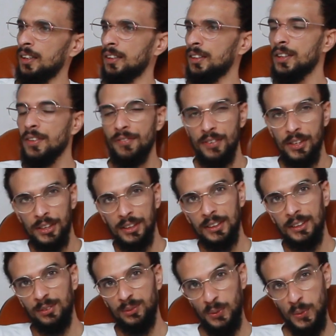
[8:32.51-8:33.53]
The
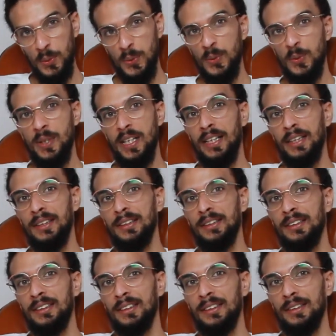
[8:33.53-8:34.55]
first rule
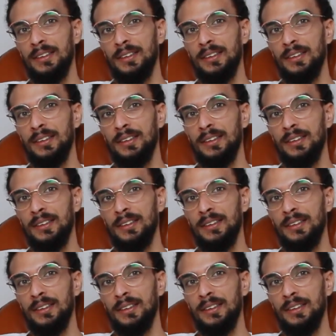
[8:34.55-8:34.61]
is